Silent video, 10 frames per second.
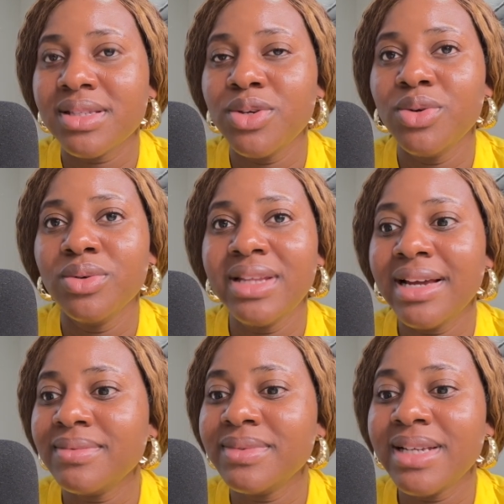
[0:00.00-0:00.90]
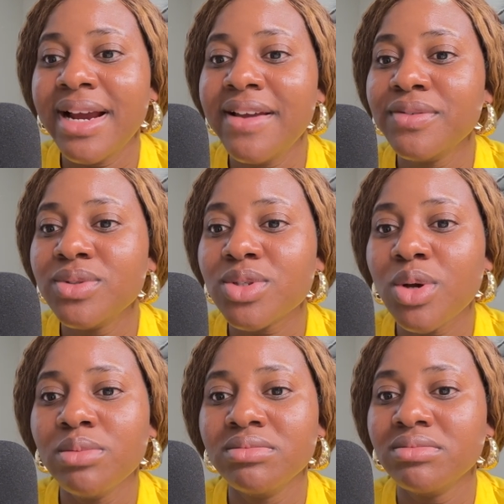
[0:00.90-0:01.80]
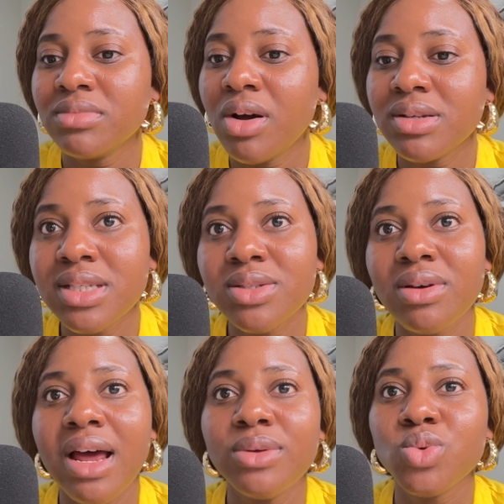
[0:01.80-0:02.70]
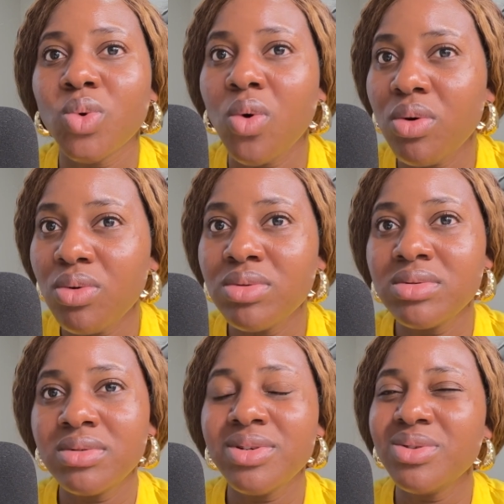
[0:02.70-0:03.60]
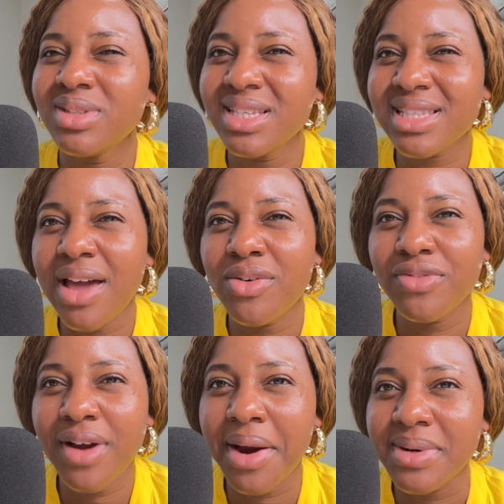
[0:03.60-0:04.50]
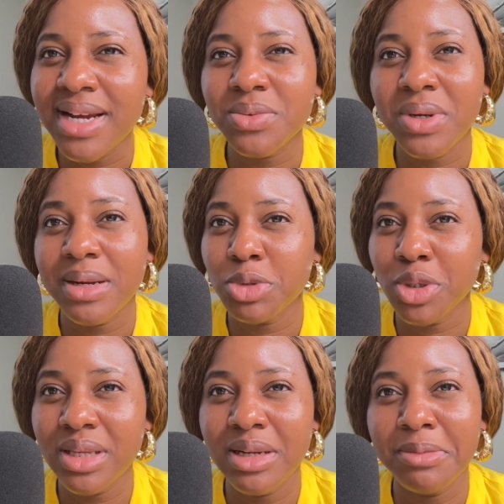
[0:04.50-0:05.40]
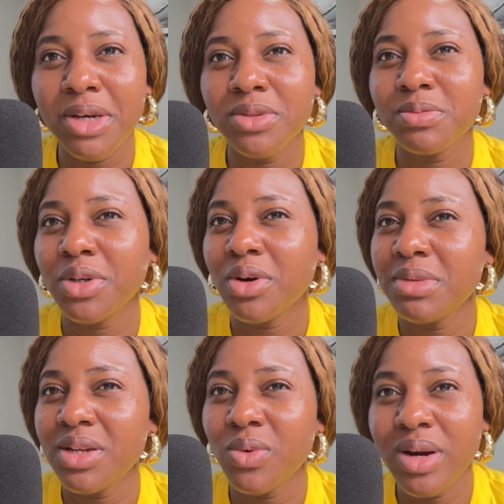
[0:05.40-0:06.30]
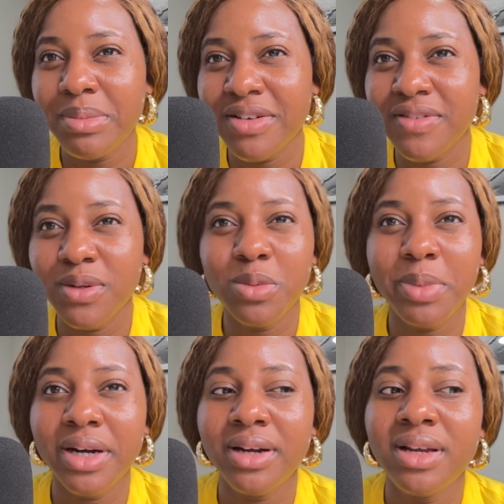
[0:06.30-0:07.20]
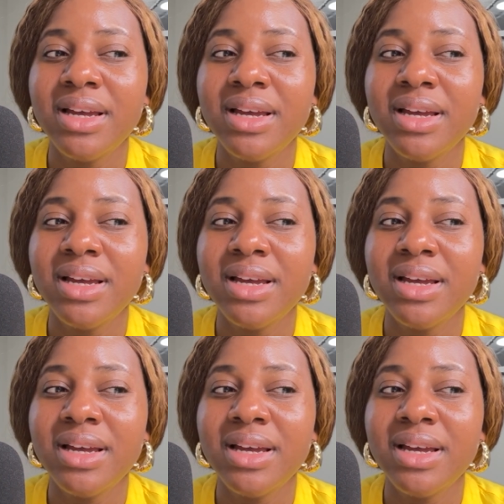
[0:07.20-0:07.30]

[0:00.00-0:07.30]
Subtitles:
There are even some courses on how to code. This kind of career is what I'm talking about, becoming a web developer.